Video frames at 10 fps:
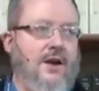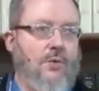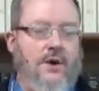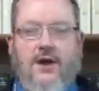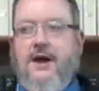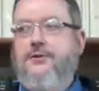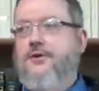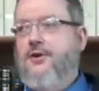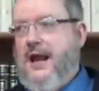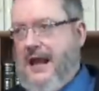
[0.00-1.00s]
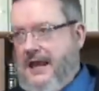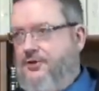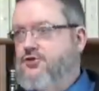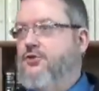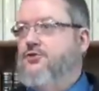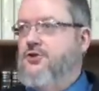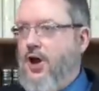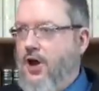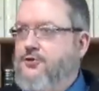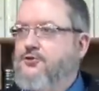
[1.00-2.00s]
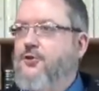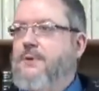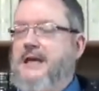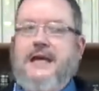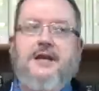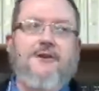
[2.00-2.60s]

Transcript: where other angels also begin